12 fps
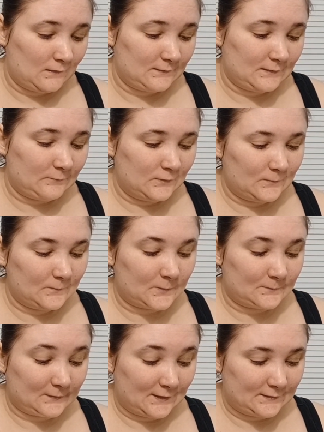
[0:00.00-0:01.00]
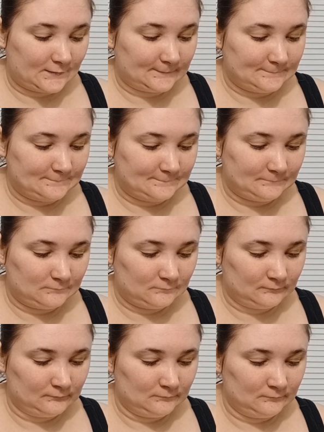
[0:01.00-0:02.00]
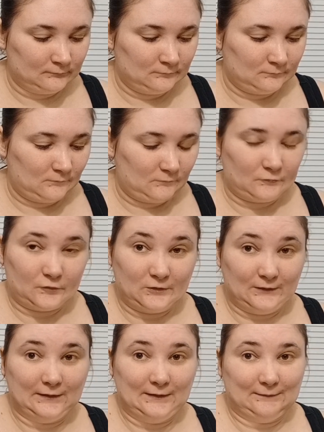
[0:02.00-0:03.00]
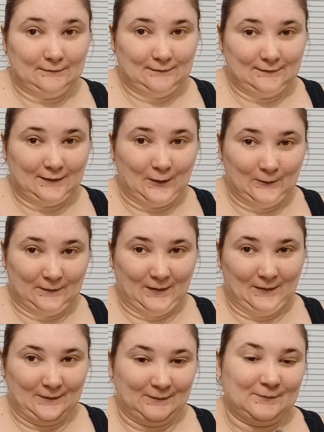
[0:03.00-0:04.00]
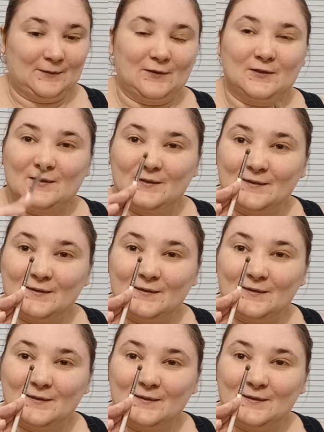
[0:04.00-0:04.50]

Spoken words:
I want it more brighter. Really coat down the brush.